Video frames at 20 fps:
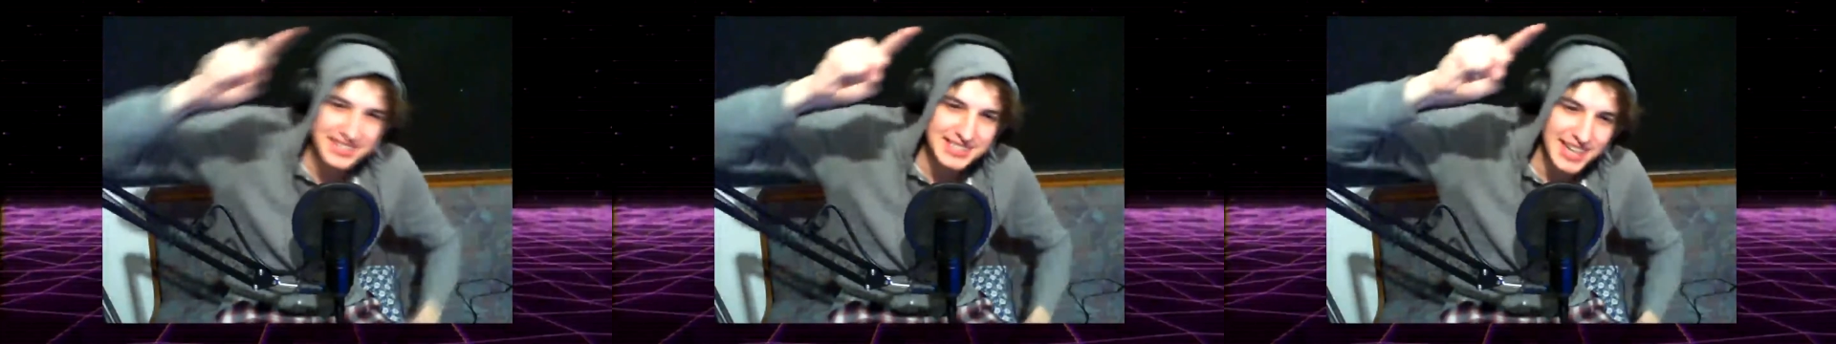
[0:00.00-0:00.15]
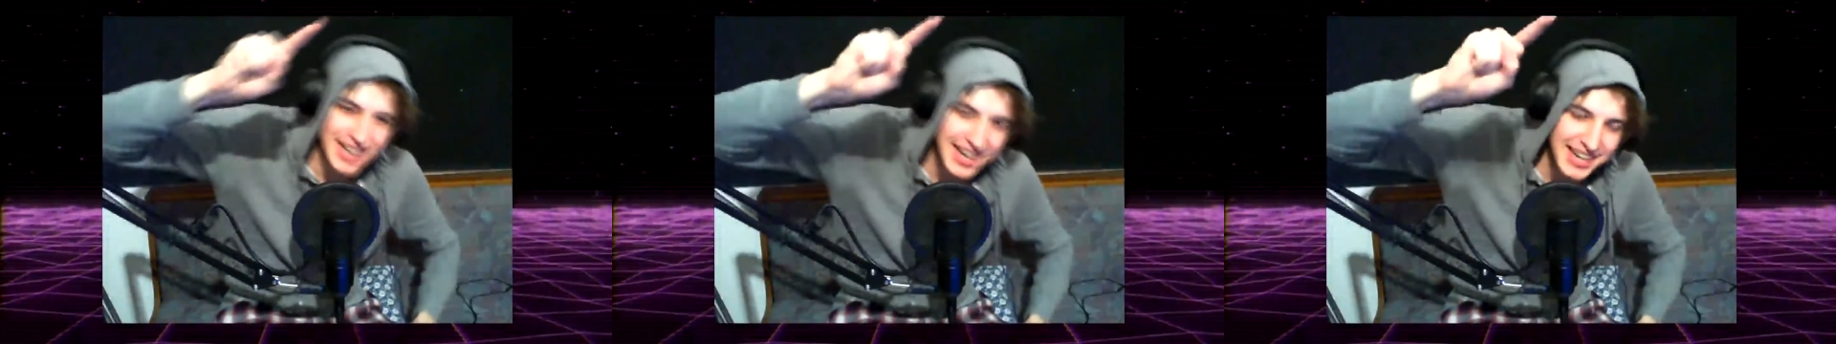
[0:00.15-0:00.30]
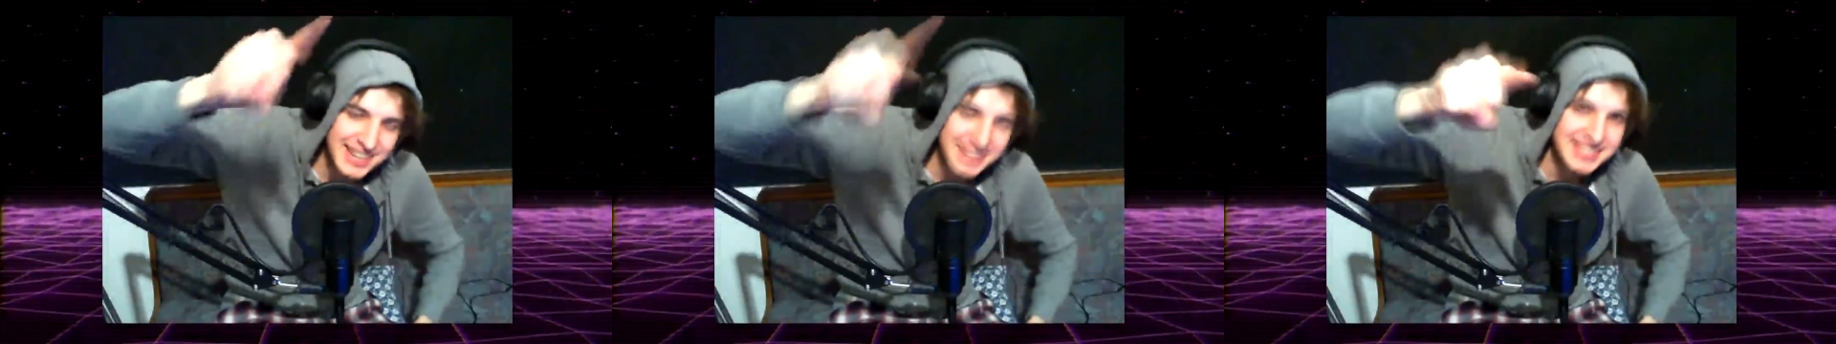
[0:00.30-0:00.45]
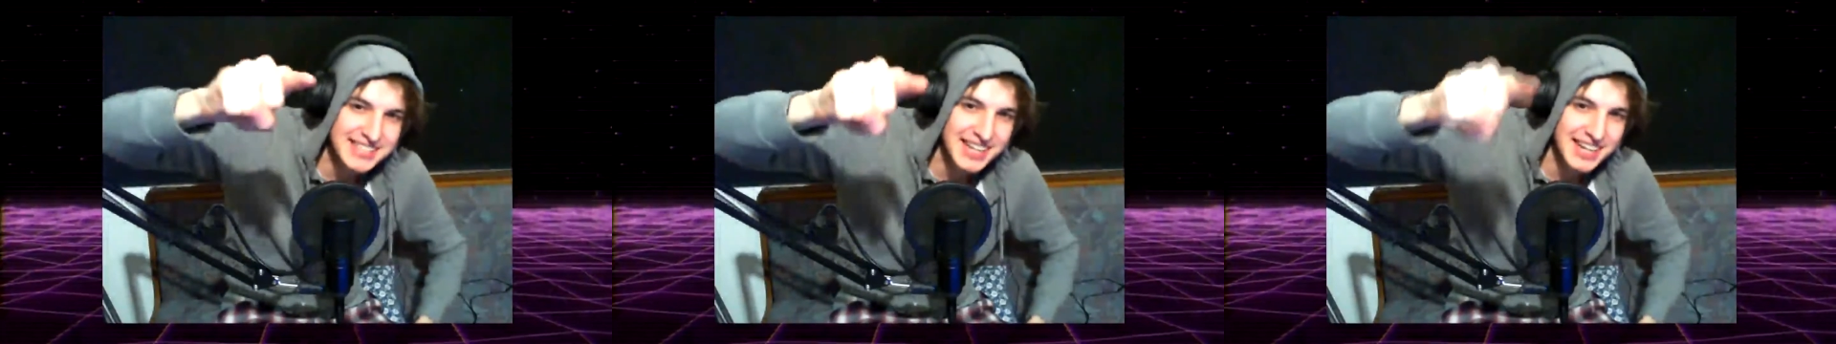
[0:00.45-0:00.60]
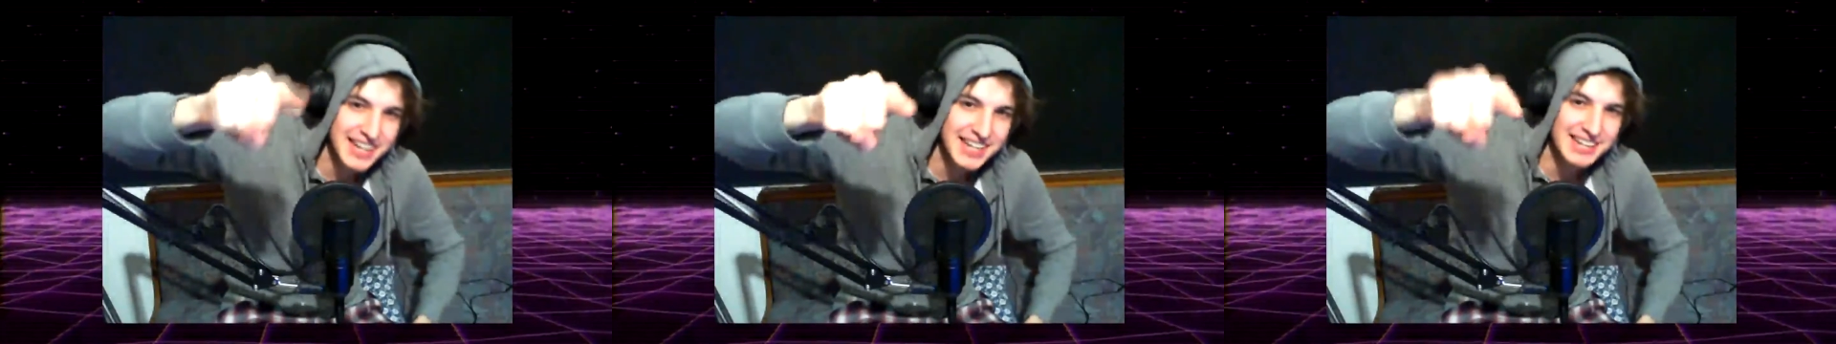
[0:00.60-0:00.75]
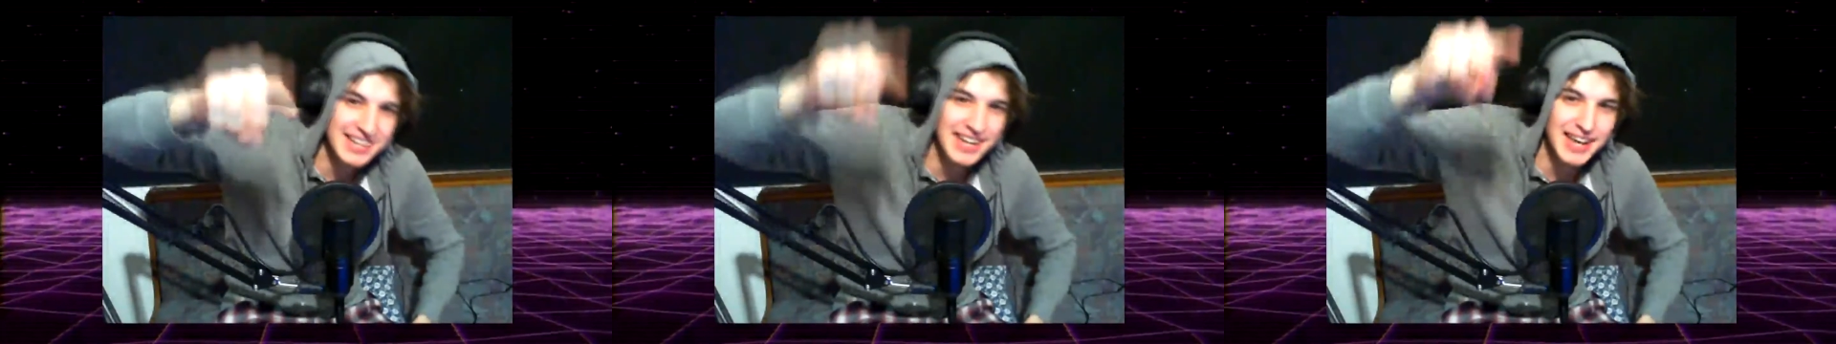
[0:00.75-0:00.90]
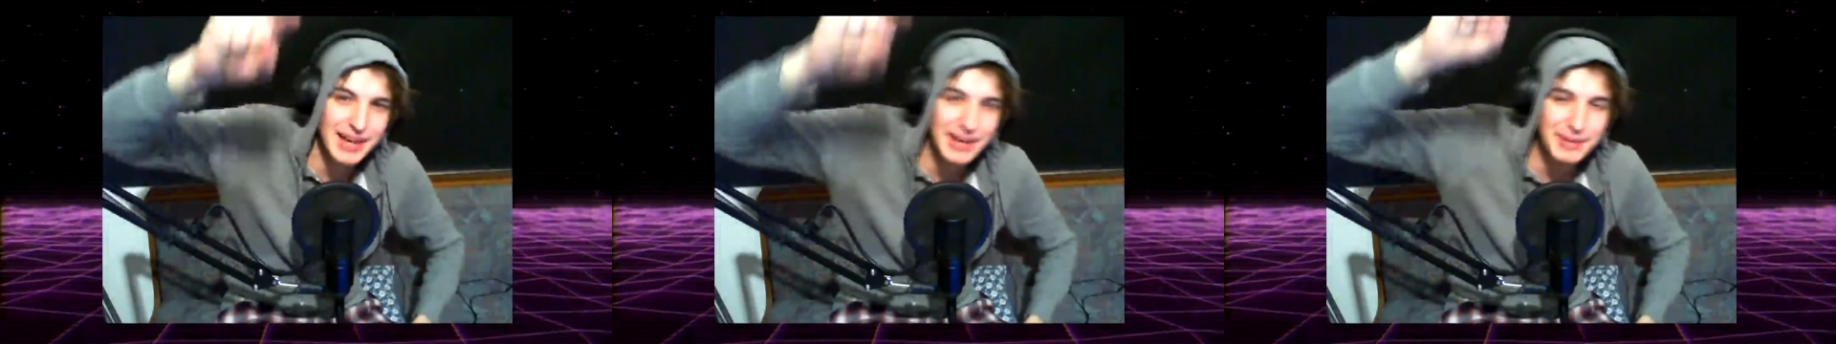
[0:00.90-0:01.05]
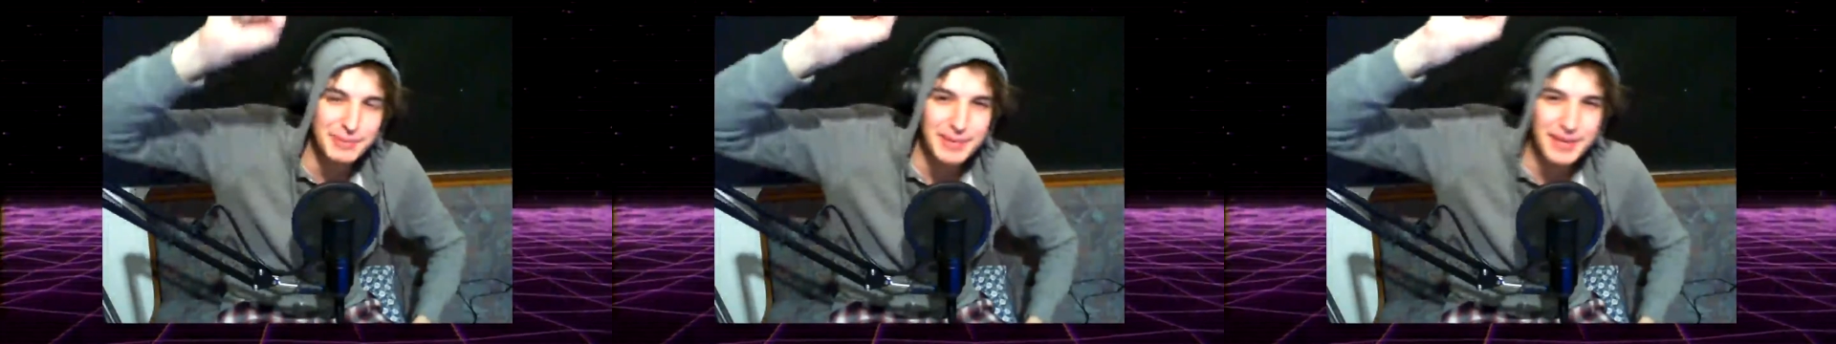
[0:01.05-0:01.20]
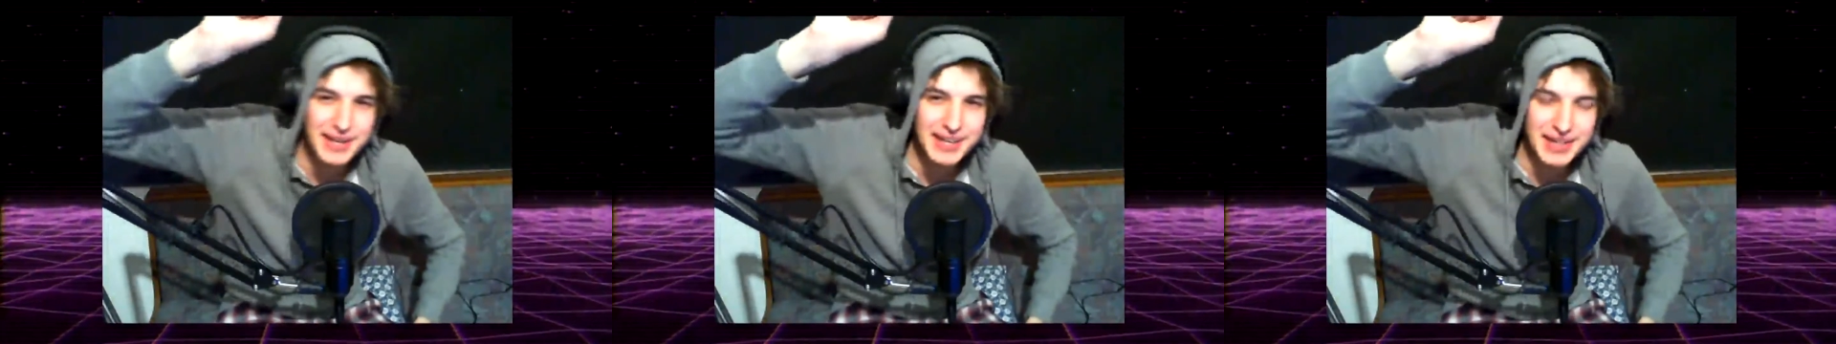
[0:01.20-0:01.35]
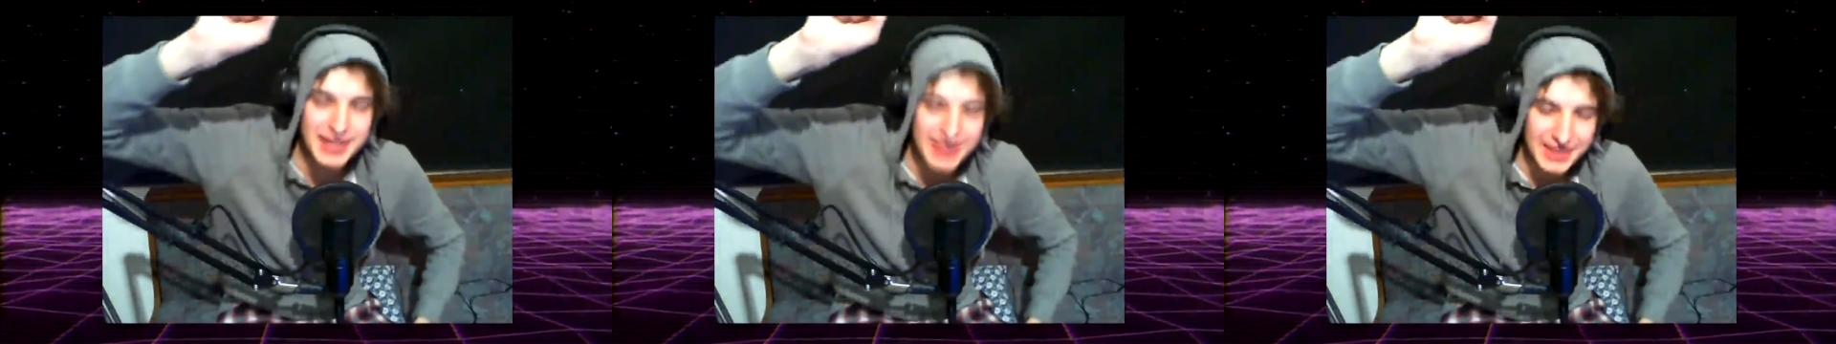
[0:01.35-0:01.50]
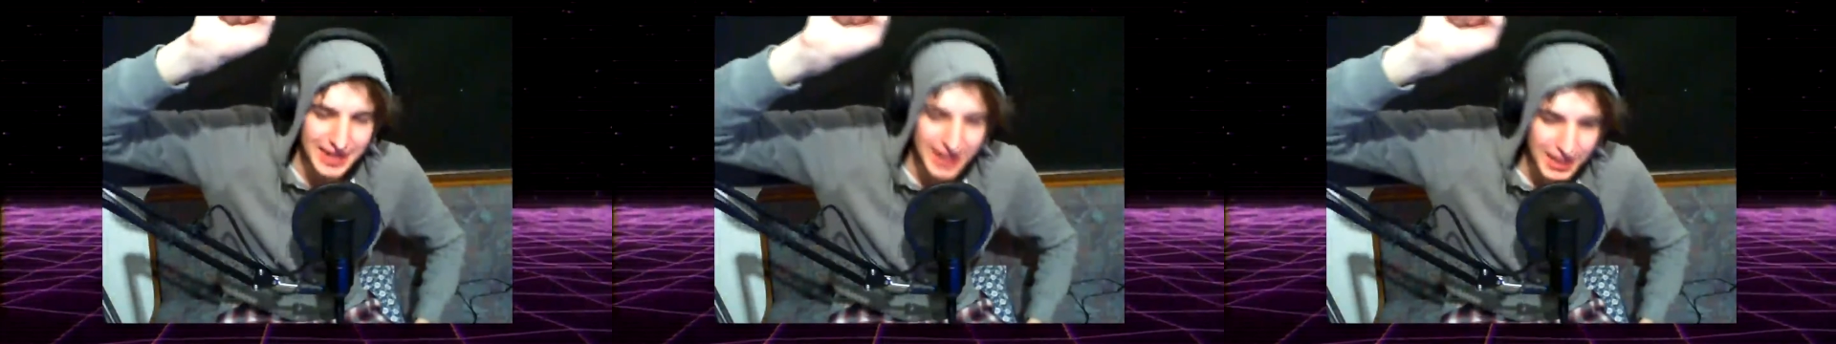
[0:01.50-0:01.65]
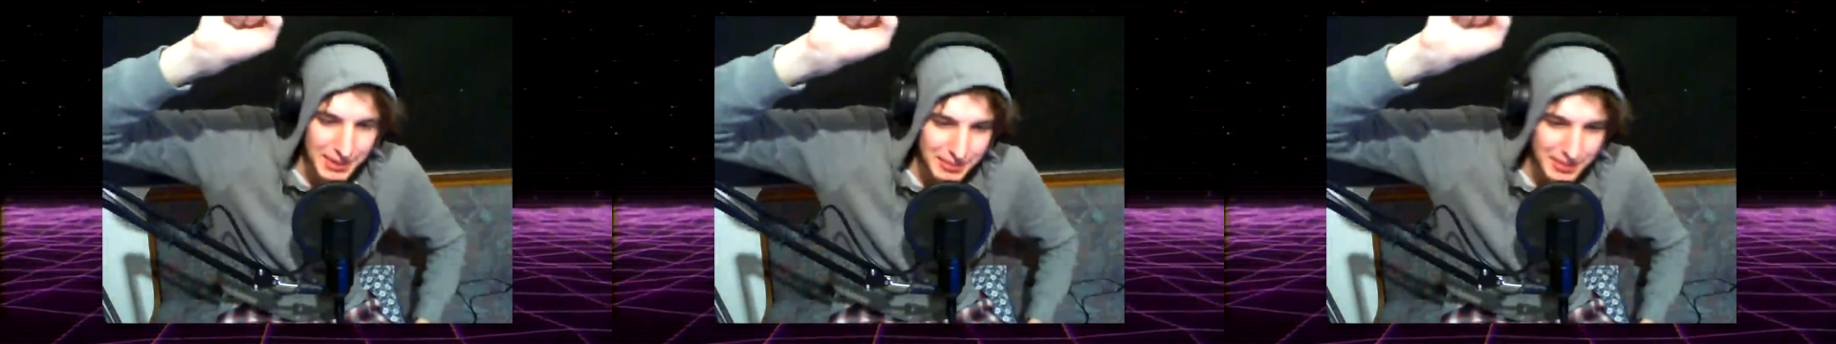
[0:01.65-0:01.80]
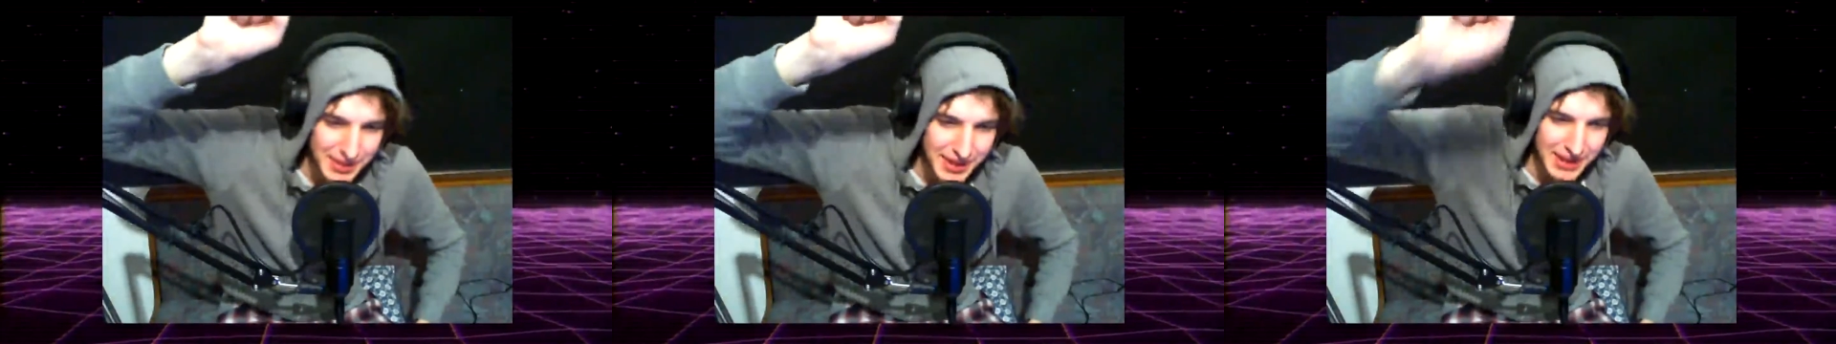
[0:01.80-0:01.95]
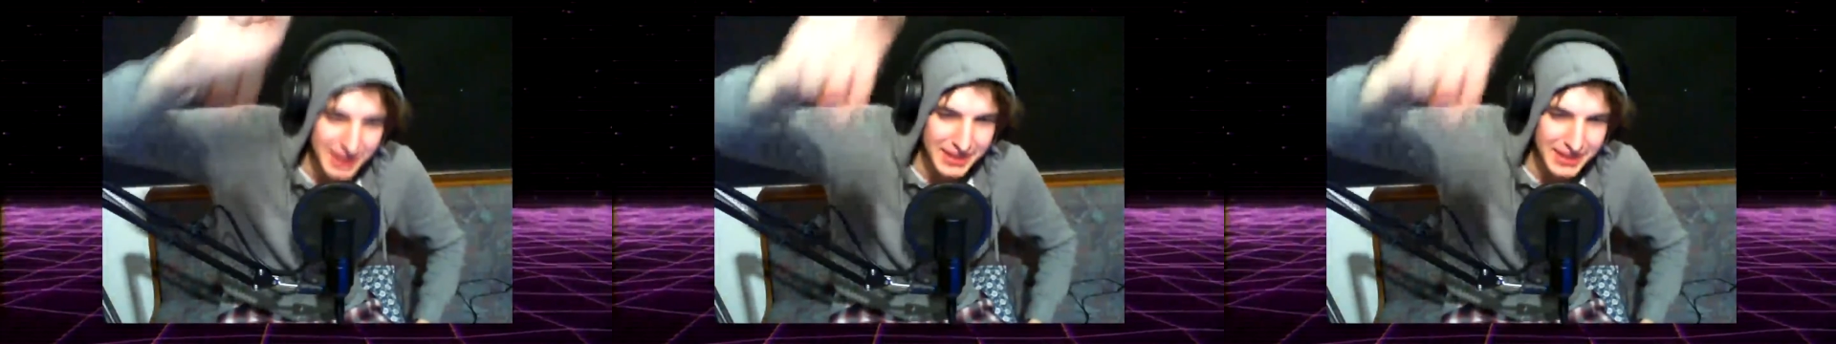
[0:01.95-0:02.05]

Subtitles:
I decided I'm making a